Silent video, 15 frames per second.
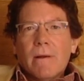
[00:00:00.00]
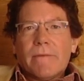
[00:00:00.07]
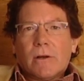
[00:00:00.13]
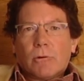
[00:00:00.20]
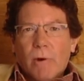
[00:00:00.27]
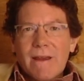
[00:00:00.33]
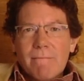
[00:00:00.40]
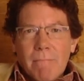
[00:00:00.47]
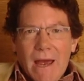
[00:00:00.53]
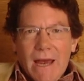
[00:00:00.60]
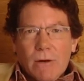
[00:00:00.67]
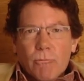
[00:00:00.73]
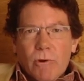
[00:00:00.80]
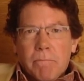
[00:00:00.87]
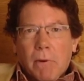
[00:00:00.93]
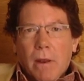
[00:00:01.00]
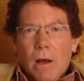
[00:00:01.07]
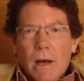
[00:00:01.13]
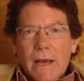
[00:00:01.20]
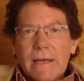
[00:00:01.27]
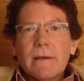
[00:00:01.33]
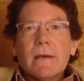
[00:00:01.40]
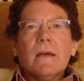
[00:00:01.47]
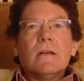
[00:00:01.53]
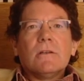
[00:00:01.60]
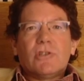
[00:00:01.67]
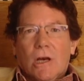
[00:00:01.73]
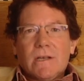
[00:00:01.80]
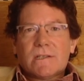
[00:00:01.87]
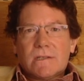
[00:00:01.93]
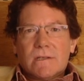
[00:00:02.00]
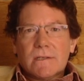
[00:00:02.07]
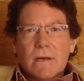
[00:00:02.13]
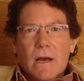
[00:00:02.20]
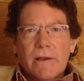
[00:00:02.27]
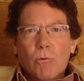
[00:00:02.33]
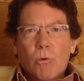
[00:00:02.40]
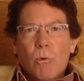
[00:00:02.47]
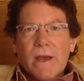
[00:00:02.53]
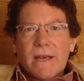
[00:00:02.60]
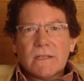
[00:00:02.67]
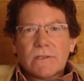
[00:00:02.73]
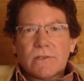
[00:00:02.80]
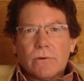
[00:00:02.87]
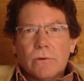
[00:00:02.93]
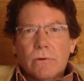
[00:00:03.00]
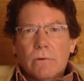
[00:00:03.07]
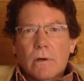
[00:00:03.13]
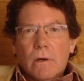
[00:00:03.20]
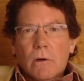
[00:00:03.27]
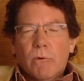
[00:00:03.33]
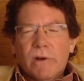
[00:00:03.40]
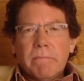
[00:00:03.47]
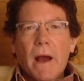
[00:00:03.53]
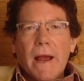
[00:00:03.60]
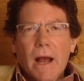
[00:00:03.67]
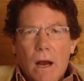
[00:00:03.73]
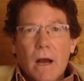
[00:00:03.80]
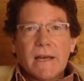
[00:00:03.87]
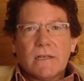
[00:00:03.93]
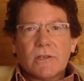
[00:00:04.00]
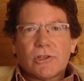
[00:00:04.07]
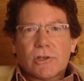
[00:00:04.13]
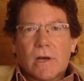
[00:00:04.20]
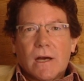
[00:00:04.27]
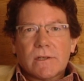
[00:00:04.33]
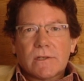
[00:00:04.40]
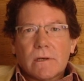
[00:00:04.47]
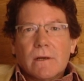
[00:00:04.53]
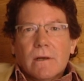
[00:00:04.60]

The great man replied, just as I always do, with my eyes shut